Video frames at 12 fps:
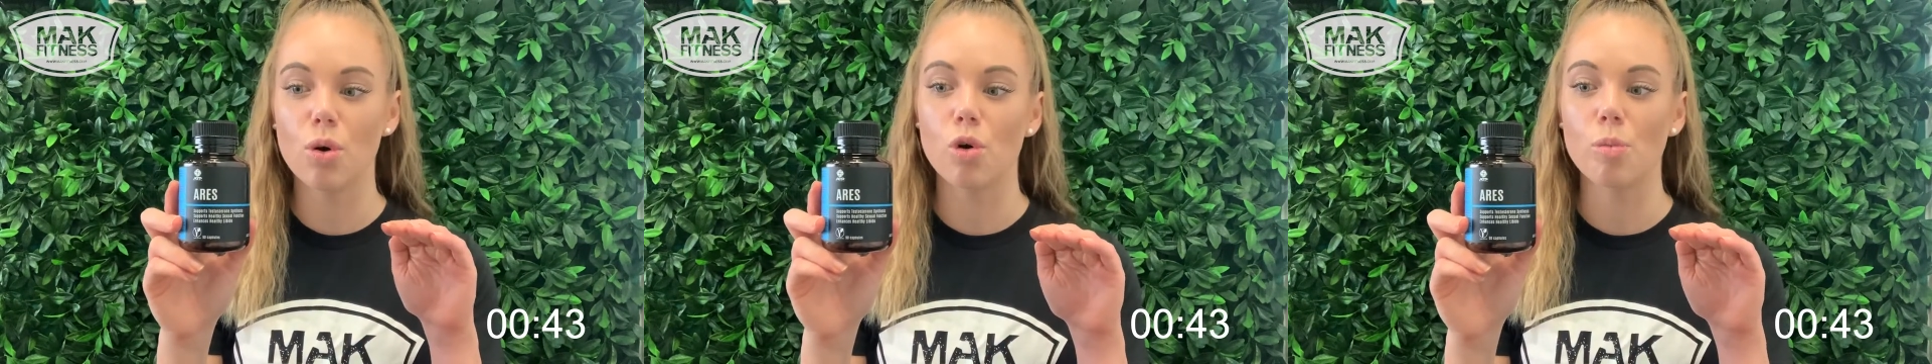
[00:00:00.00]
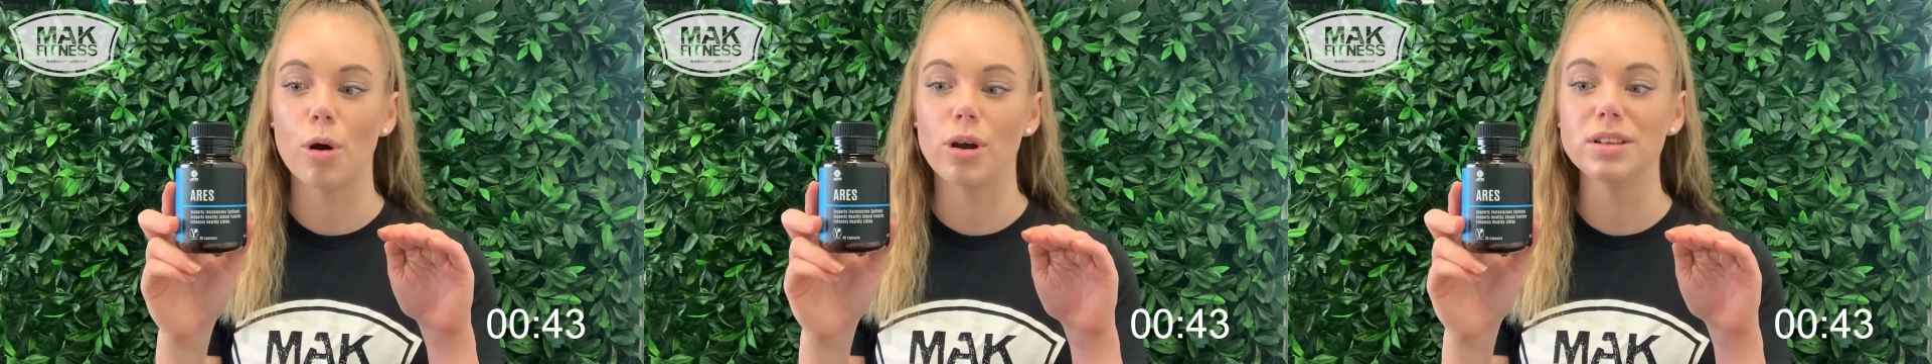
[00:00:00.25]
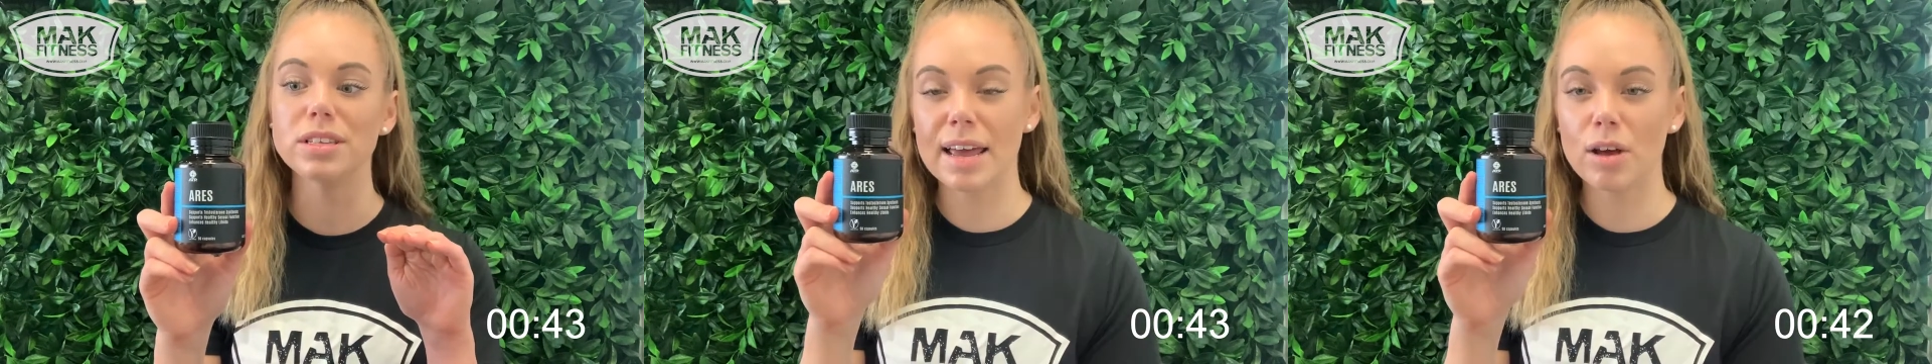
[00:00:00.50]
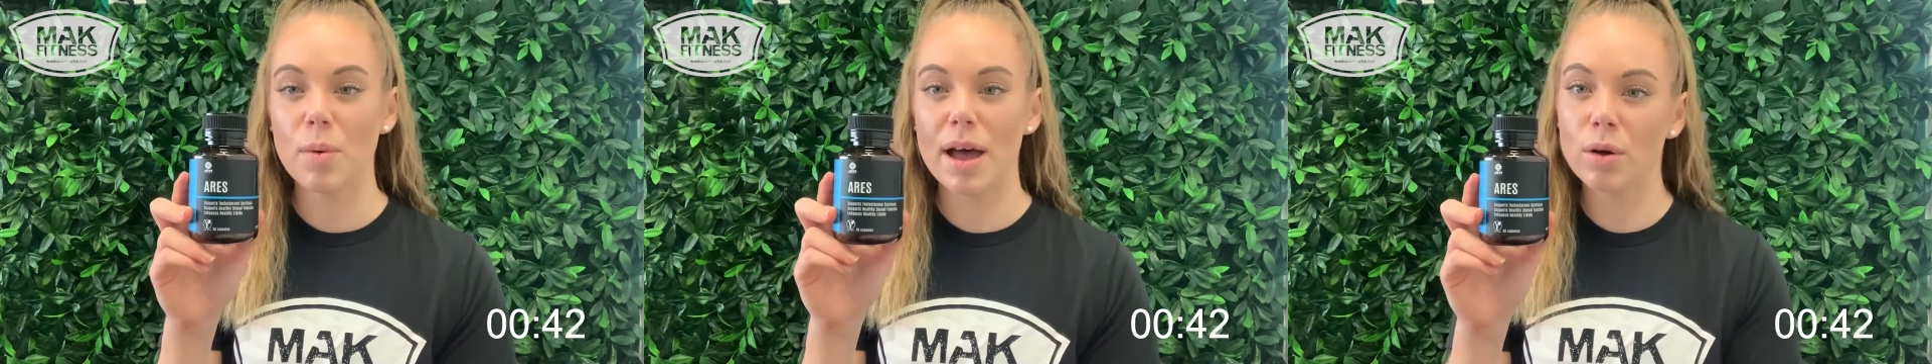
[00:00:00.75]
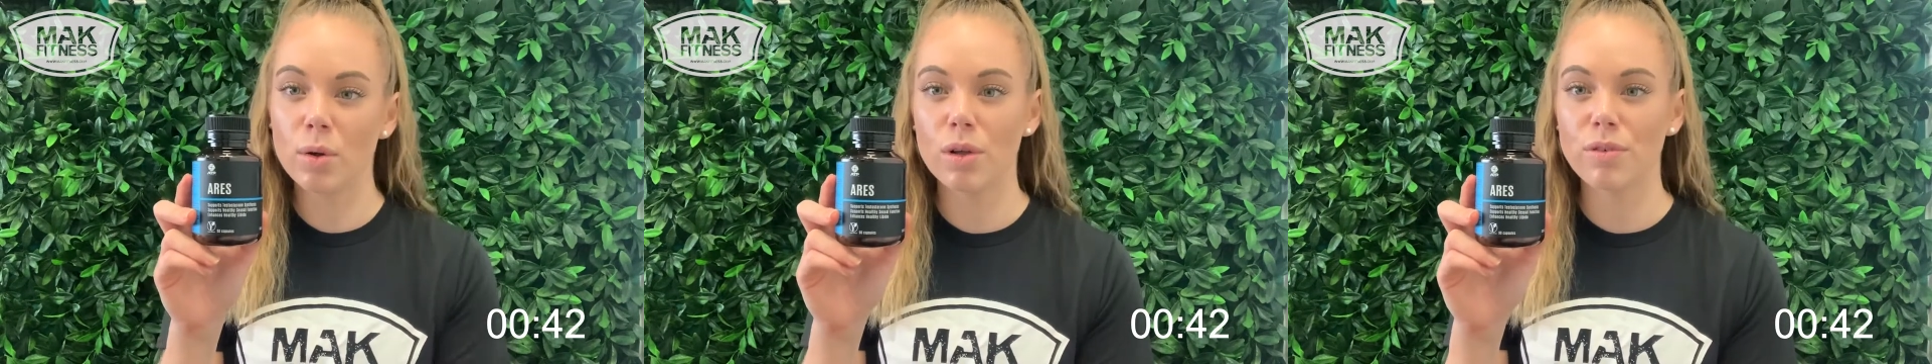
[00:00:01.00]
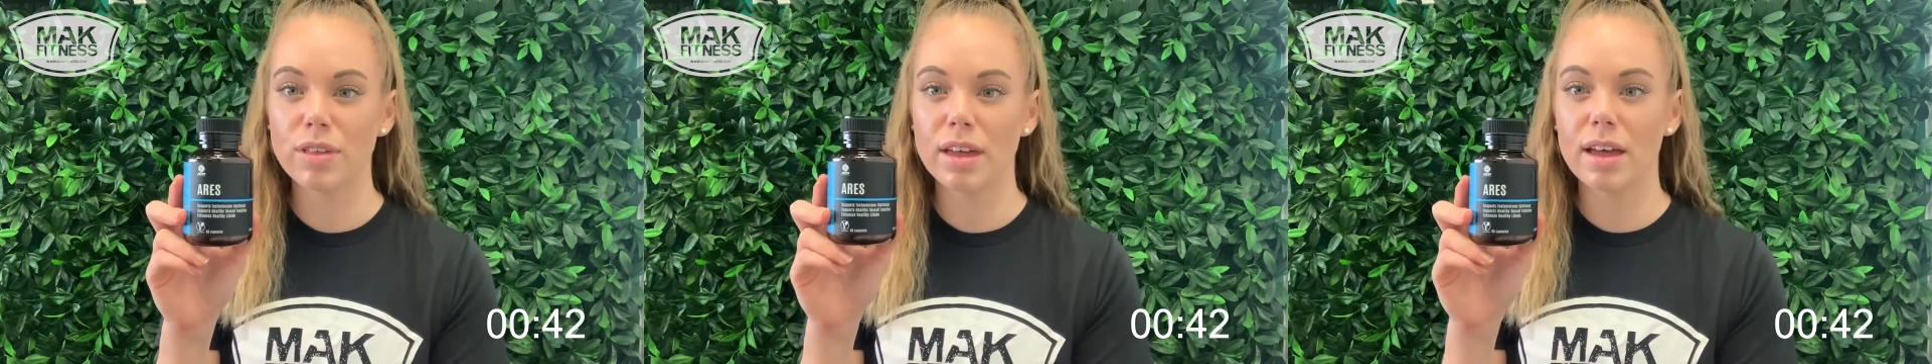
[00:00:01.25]
hormones, take away all
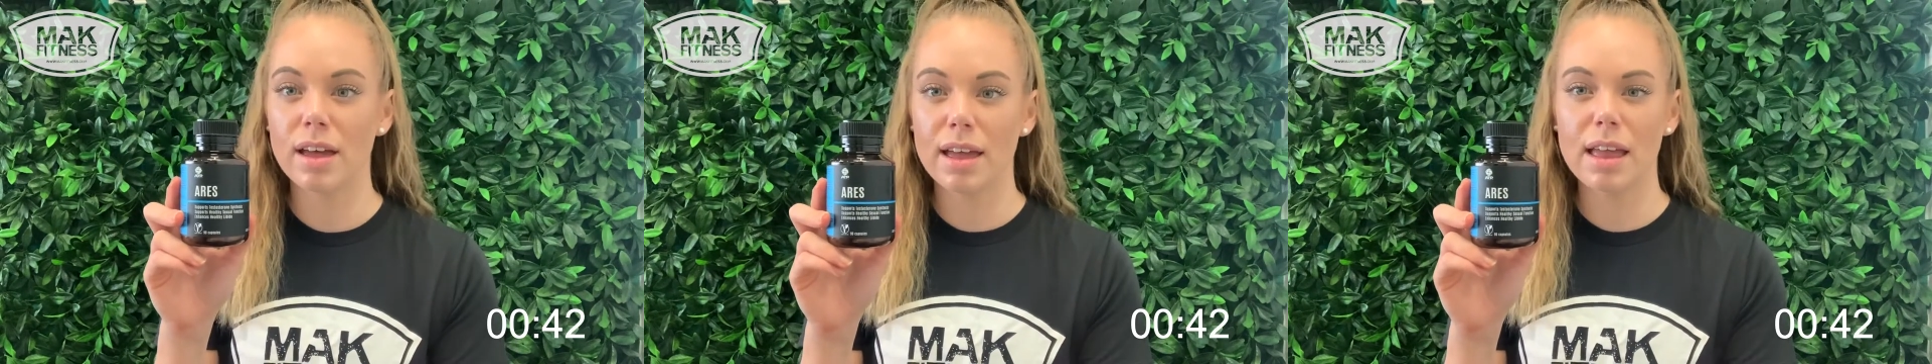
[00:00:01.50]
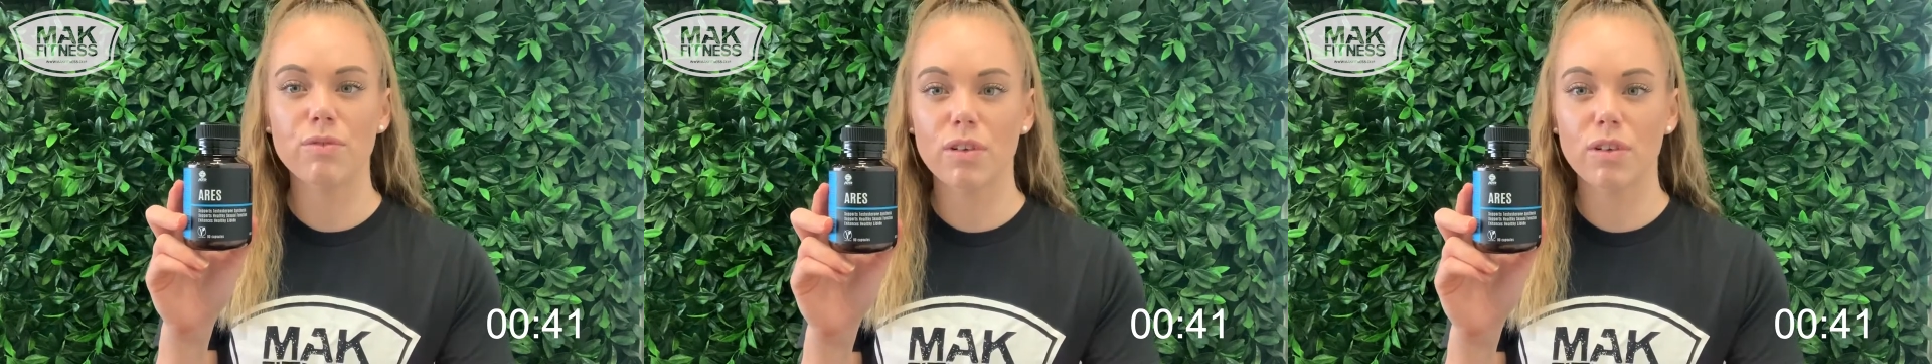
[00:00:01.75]
of the